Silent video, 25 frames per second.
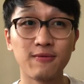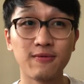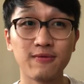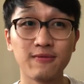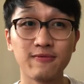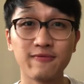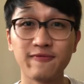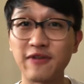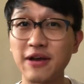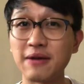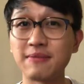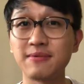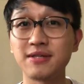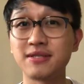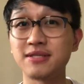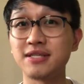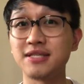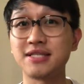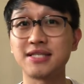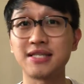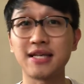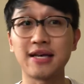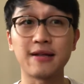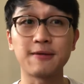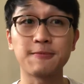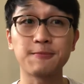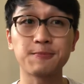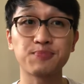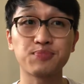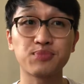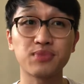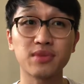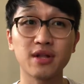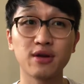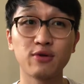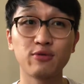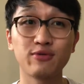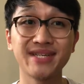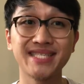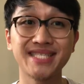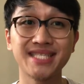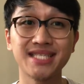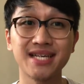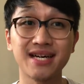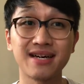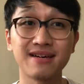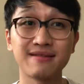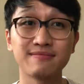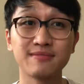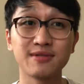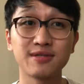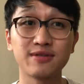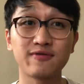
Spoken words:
famously said, risk comes